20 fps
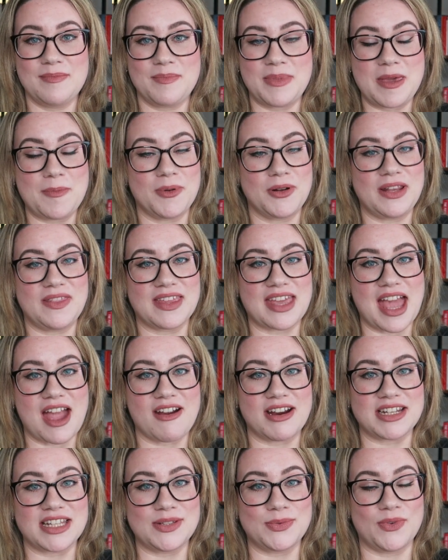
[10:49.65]
people and the
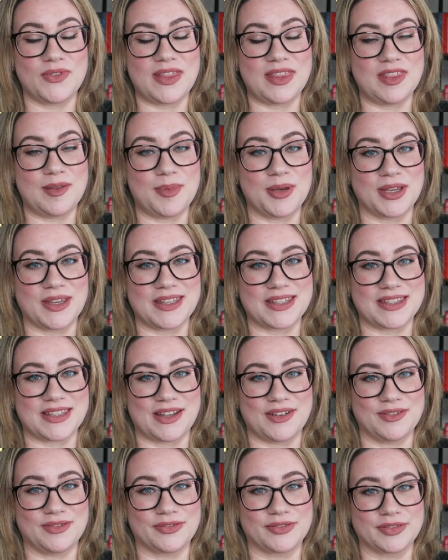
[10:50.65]
characters within the book
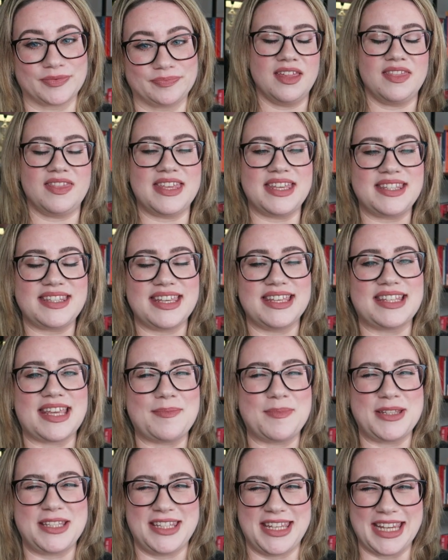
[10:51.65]
itself. This is
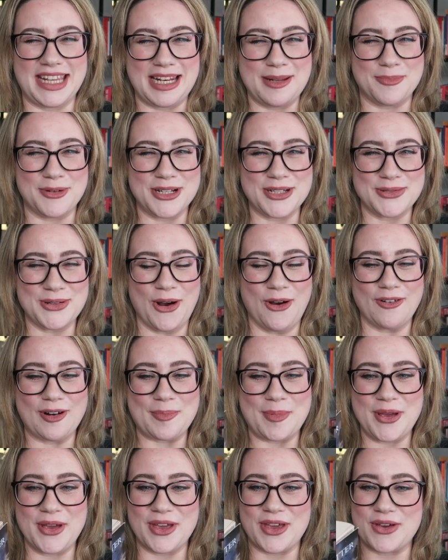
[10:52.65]
a particularly brutal horror
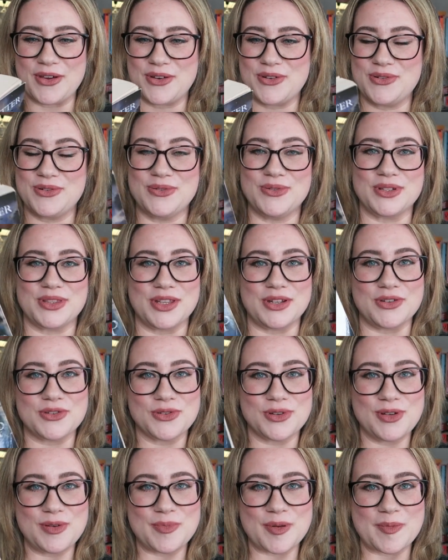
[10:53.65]
book called The
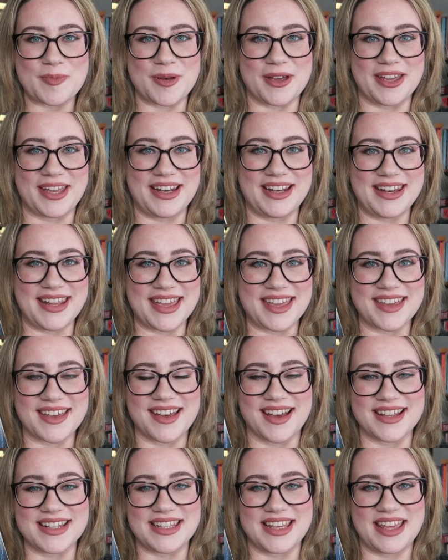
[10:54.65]
Troop by Nick
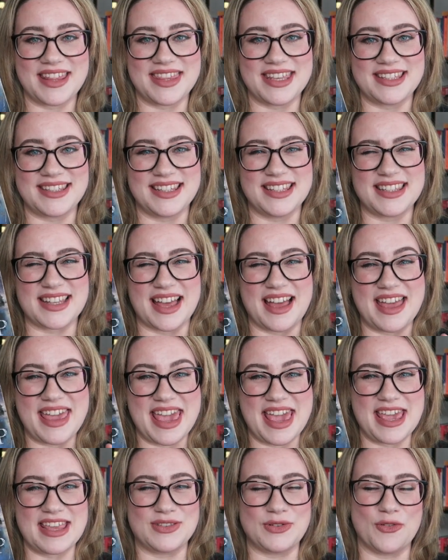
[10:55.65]
Cutter. This is
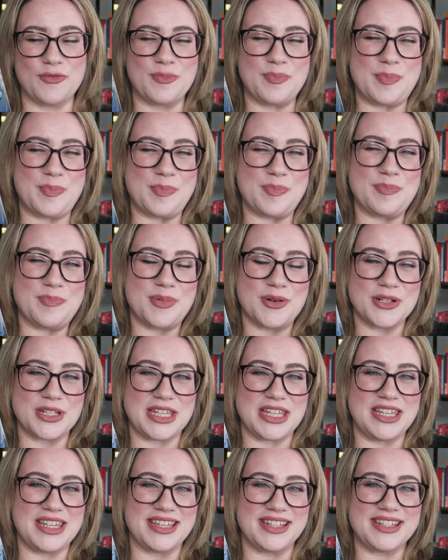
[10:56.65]
a sort of
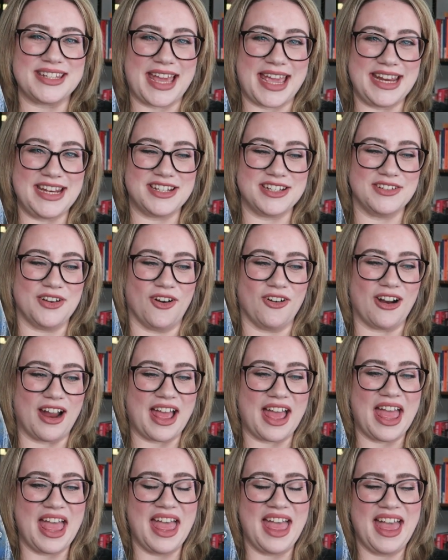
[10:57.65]
body contagion
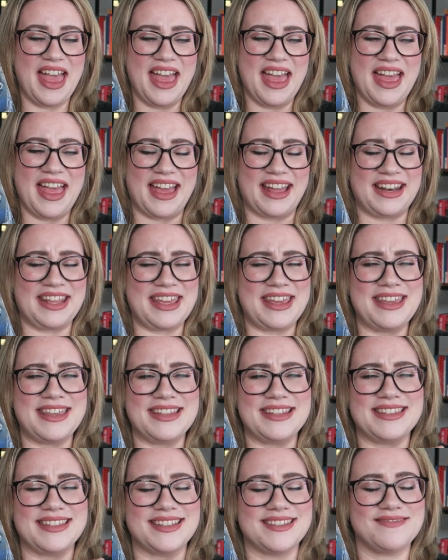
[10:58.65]
horror, and it
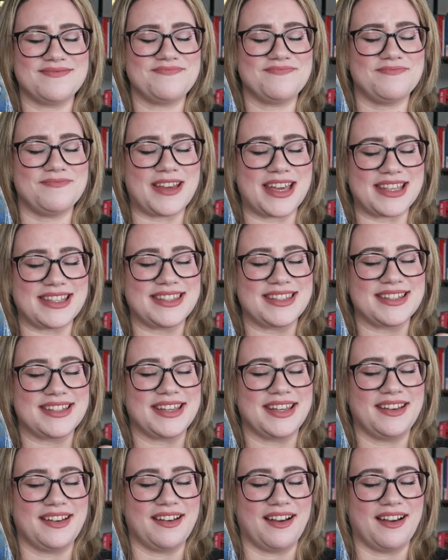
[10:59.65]
is messed